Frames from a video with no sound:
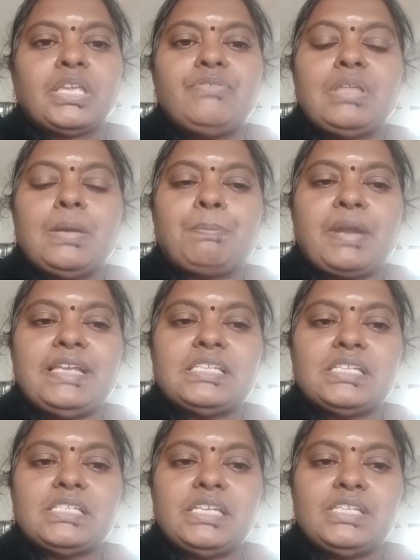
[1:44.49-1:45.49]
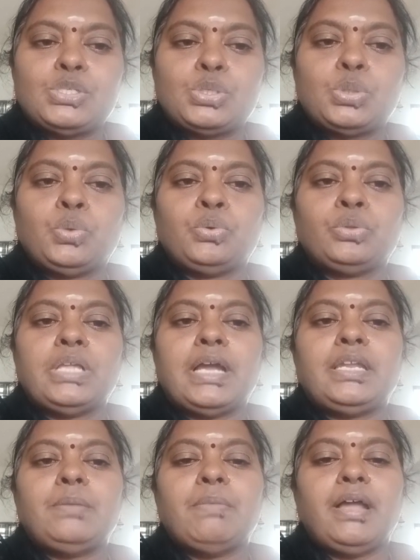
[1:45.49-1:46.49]
If the prices is 2,
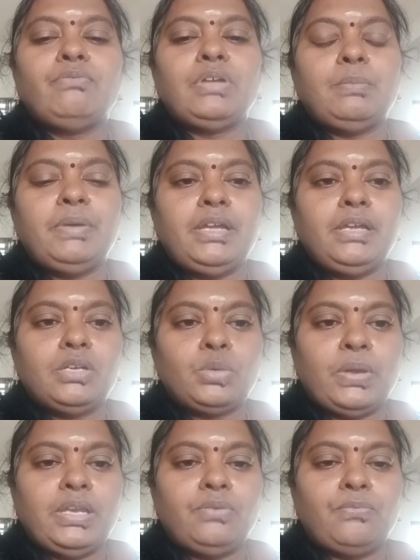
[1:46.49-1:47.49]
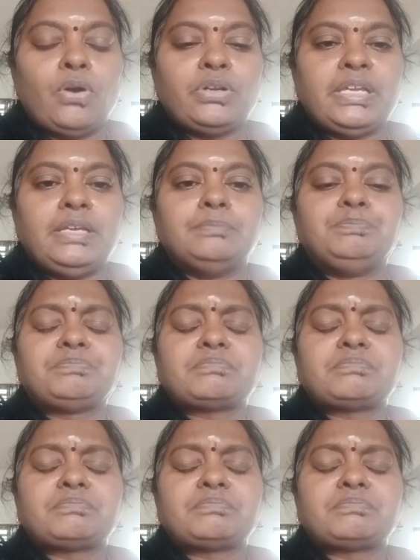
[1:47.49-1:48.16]
the demand will be 40.